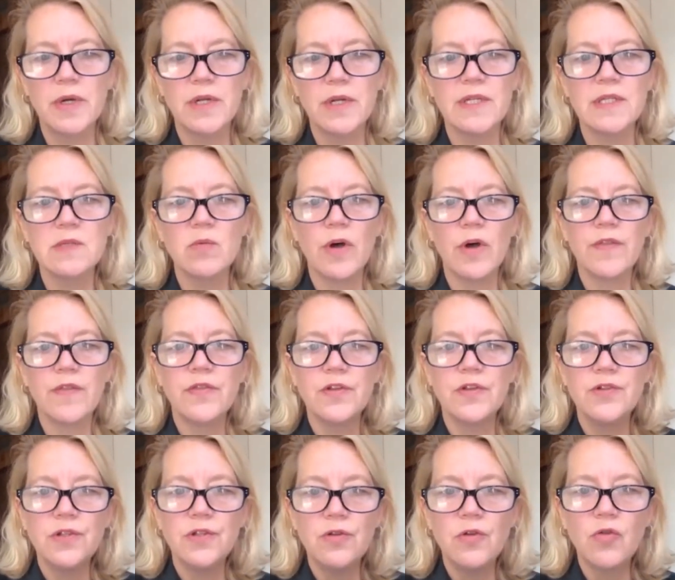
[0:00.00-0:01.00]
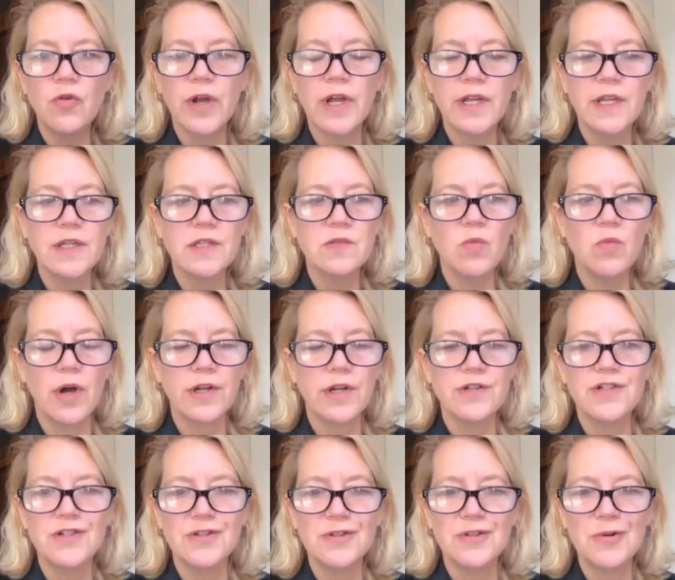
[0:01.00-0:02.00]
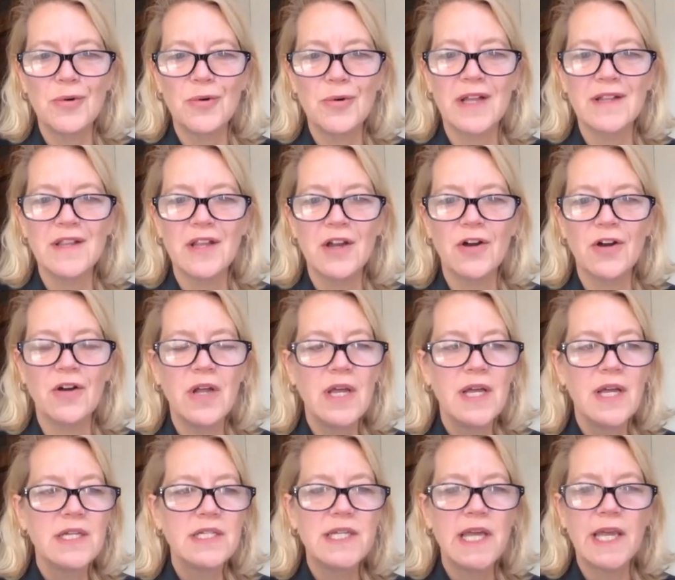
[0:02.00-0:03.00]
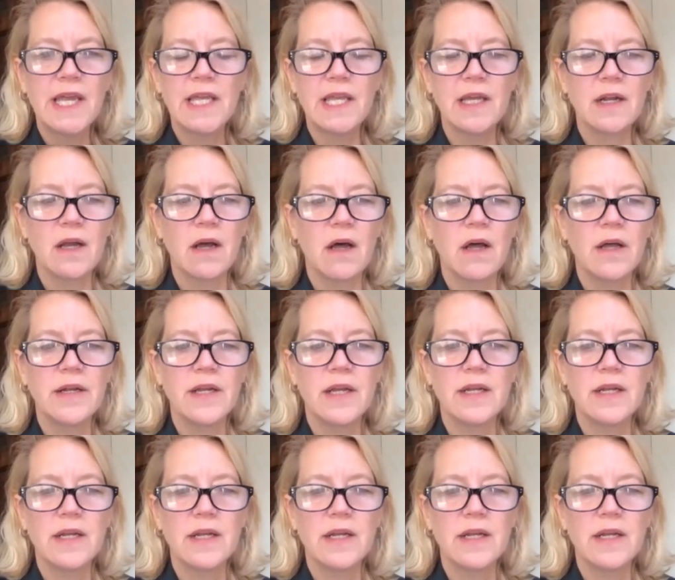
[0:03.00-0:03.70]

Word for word: but it's what the Ukrainians want to do and they're taking it on.